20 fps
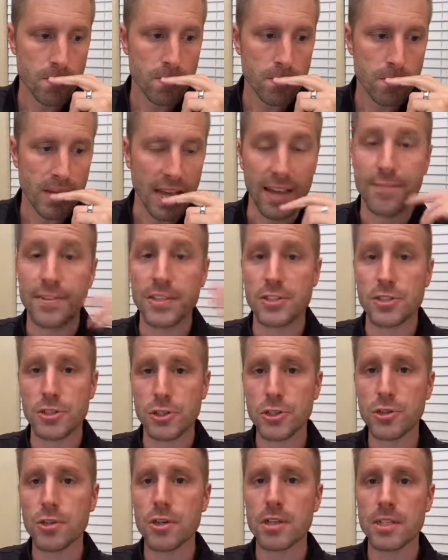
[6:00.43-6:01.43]
if it's
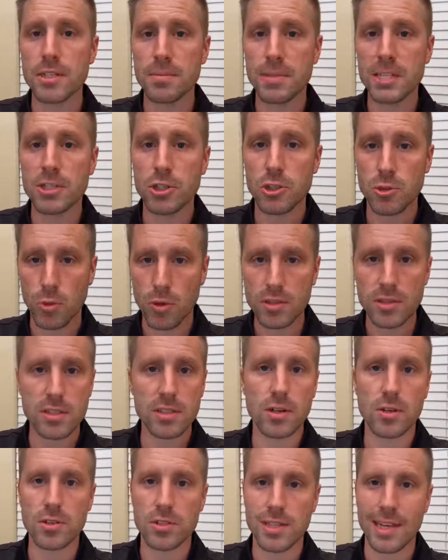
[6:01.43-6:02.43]
too good to be true, what's the
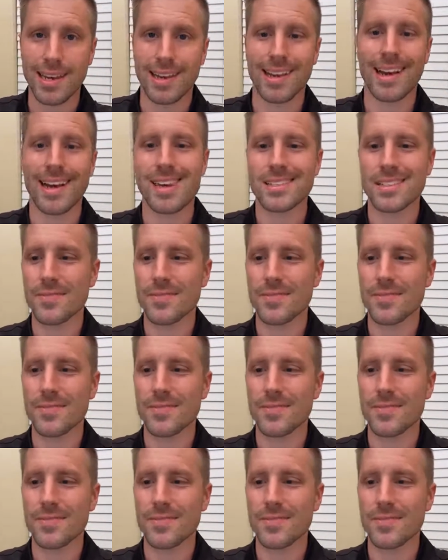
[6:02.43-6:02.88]
old saying, guys? If